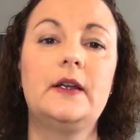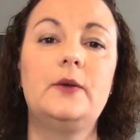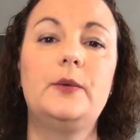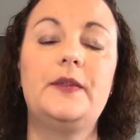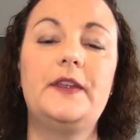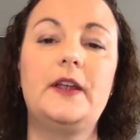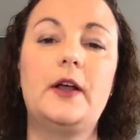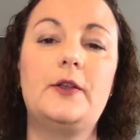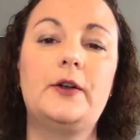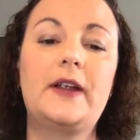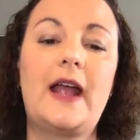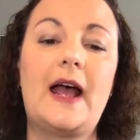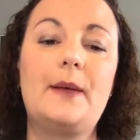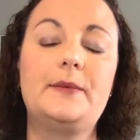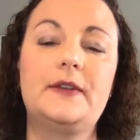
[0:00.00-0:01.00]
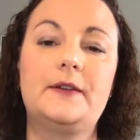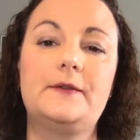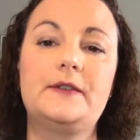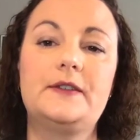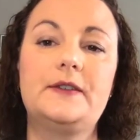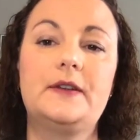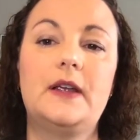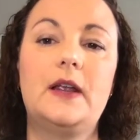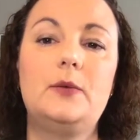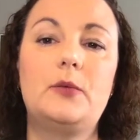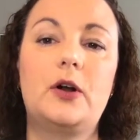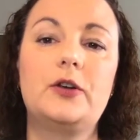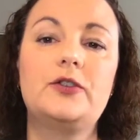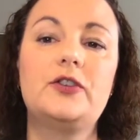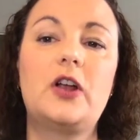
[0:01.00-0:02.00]
with the other captives and
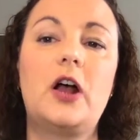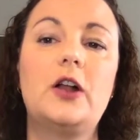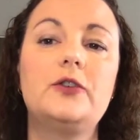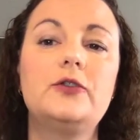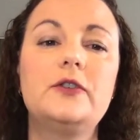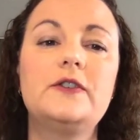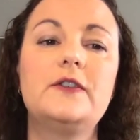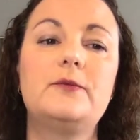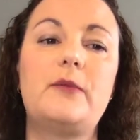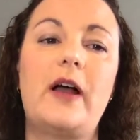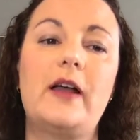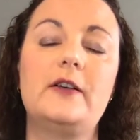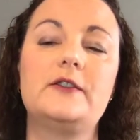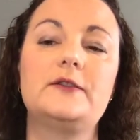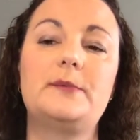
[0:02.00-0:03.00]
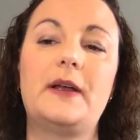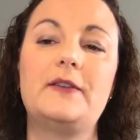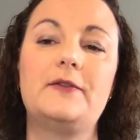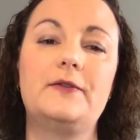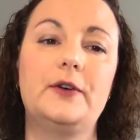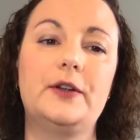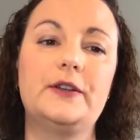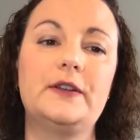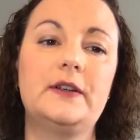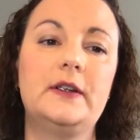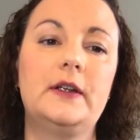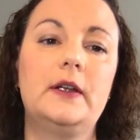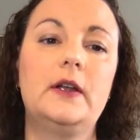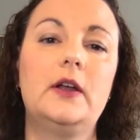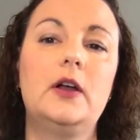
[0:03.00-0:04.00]
marched hundreds of miles by foot,
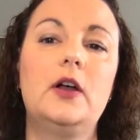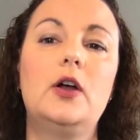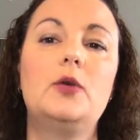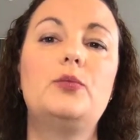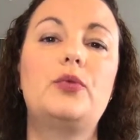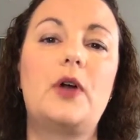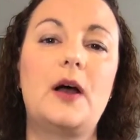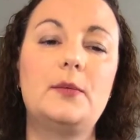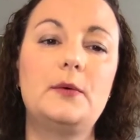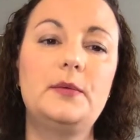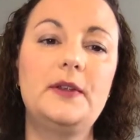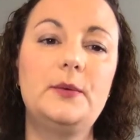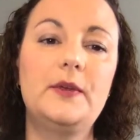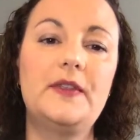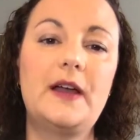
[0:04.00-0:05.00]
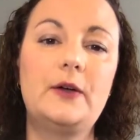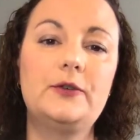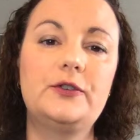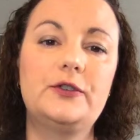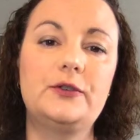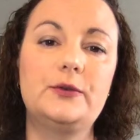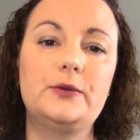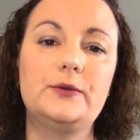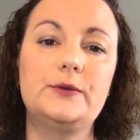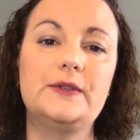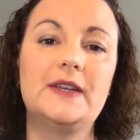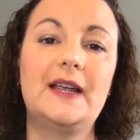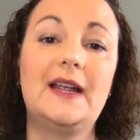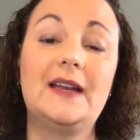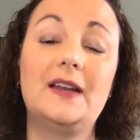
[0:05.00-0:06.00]
probably without shoes
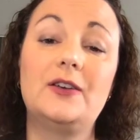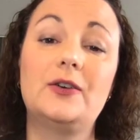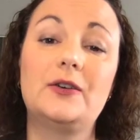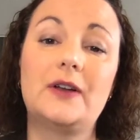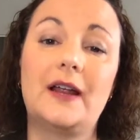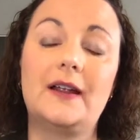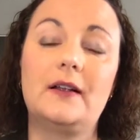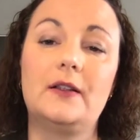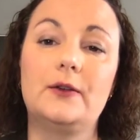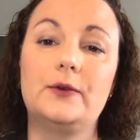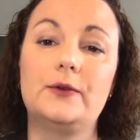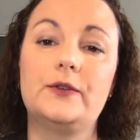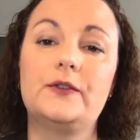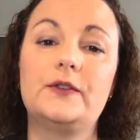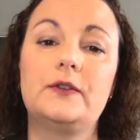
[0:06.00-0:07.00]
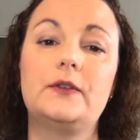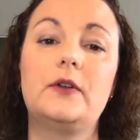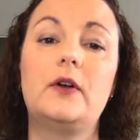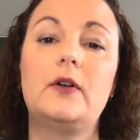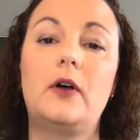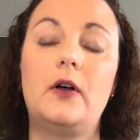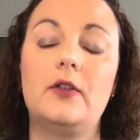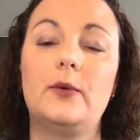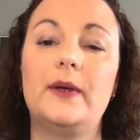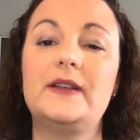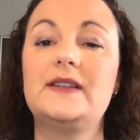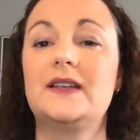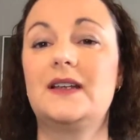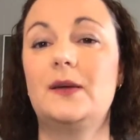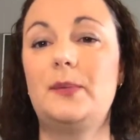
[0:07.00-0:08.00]
and in her nightclothes, all the way
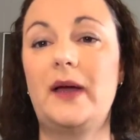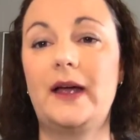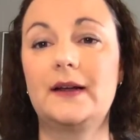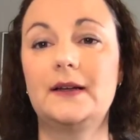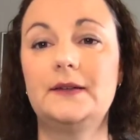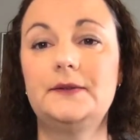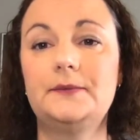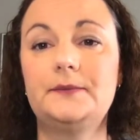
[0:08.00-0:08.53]
to Quebec.